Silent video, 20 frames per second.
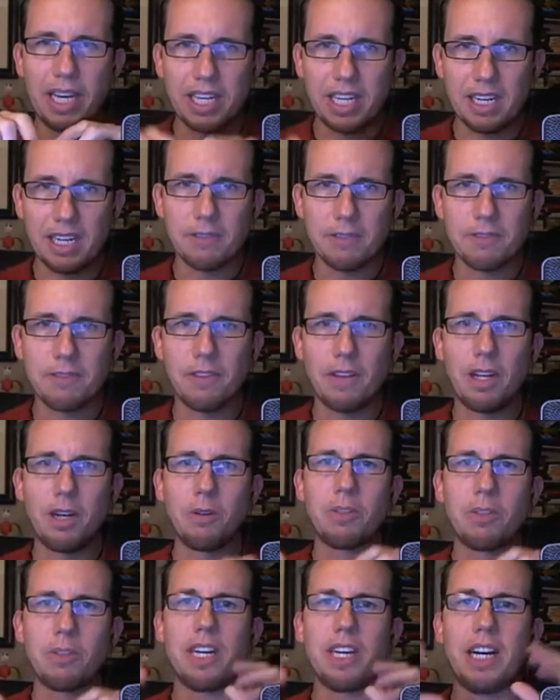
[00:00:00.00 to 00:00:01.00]
it kind of
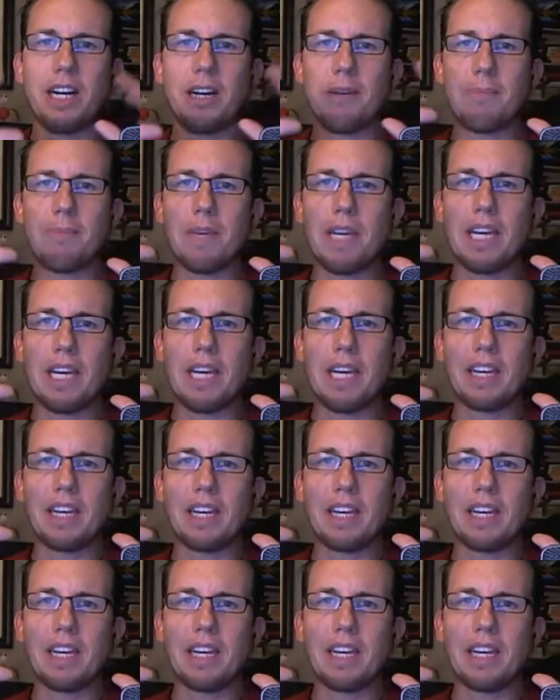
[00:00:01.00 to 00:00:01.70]
floats up and